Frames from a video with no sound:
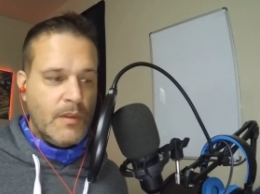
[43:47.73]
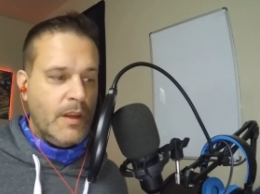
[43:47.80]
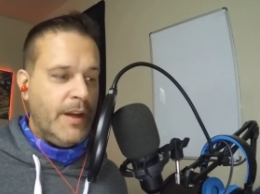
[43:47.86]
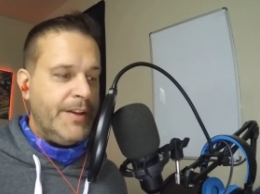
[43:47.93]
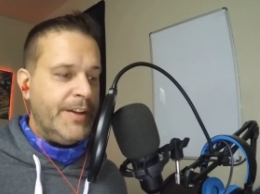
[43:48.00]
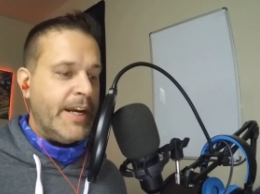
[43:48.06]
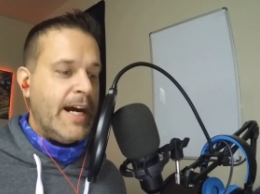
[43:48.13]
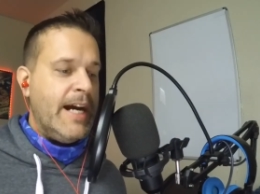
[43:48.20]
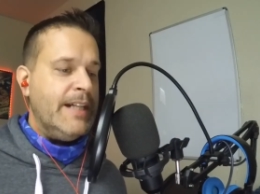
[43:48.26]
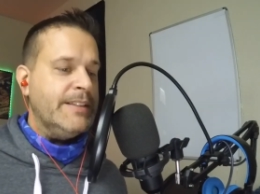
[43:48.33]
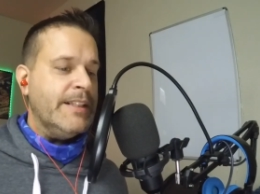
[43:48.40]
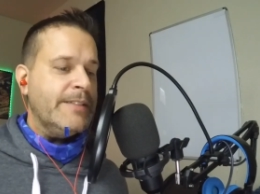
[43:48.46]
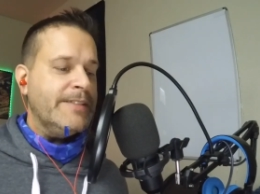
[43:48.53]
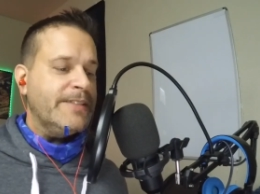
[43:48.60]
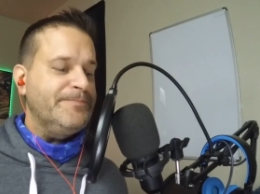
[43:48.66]
And you guys,
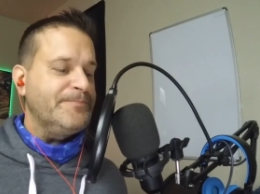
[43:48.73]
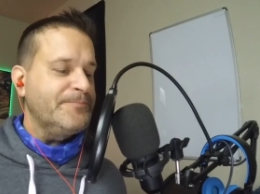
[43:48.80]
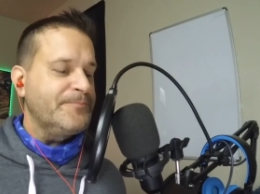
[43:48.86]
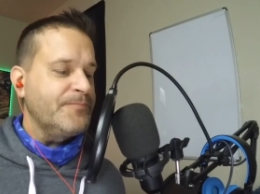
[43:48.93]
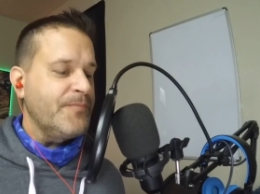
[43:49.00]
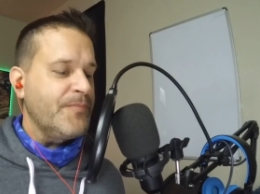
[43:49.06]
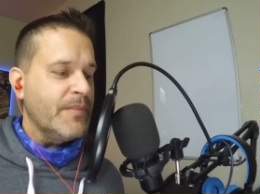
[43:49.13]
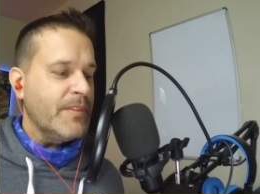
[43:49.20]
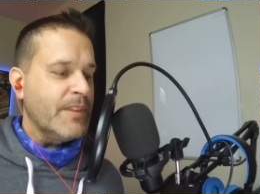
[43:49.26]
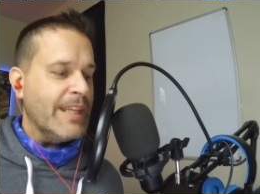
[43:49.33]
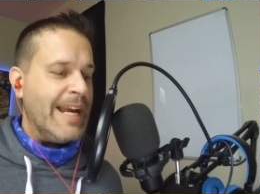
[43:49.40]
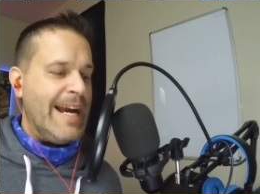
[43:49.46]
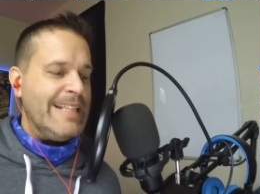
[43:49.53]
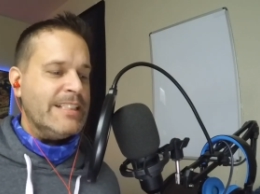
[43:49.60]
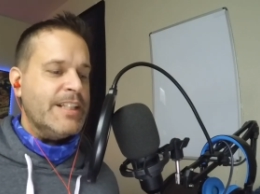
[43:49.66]

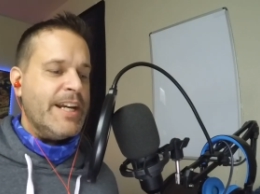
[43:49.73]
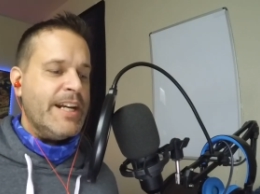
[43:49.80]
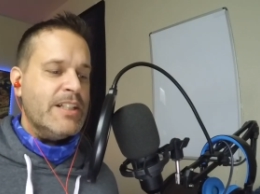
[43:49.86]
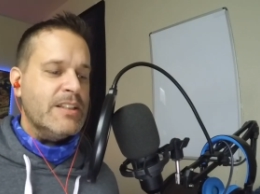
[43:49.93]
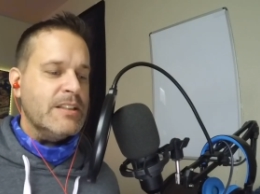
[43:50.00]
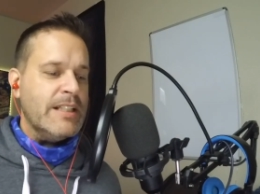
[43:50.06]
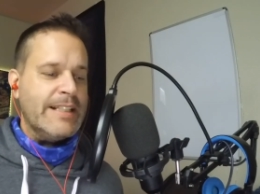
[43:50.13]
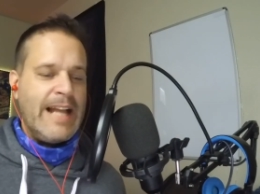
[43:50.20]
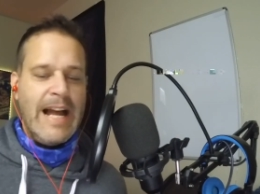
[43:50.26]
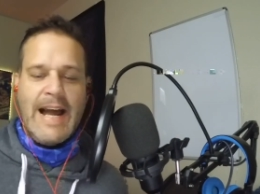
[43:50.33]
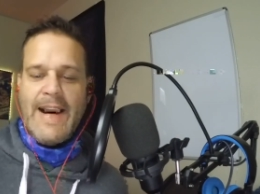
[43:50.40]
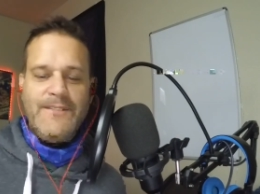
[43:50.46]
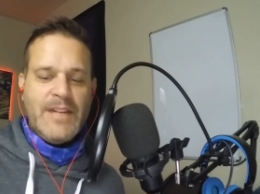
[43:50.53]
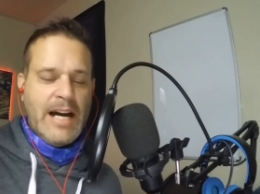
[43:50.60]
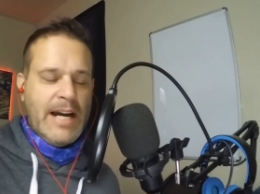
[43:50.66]
guys and girls like to
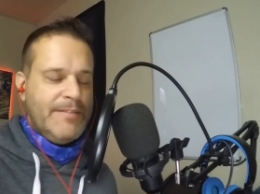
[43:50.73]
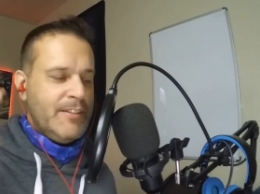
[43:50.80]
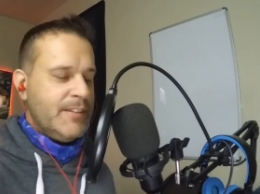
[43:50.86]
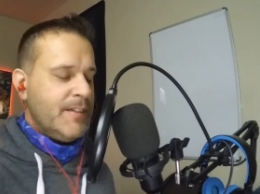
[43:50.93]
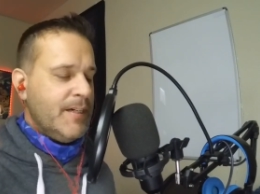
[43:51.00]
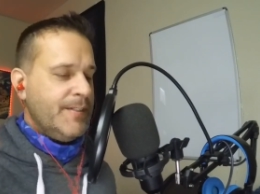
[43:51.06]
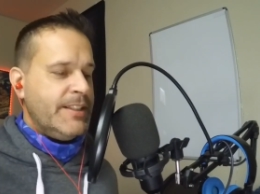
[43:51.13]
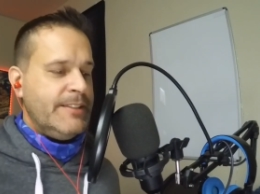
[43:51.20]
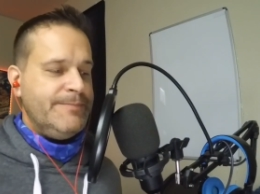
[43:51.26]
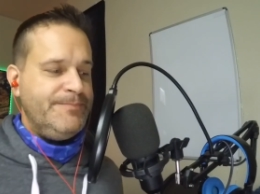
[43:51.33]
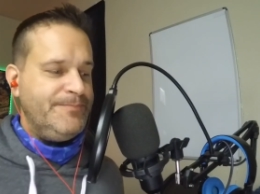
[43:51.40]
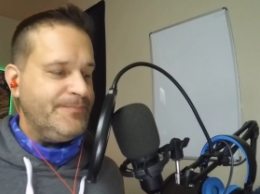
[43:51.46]
high five each other.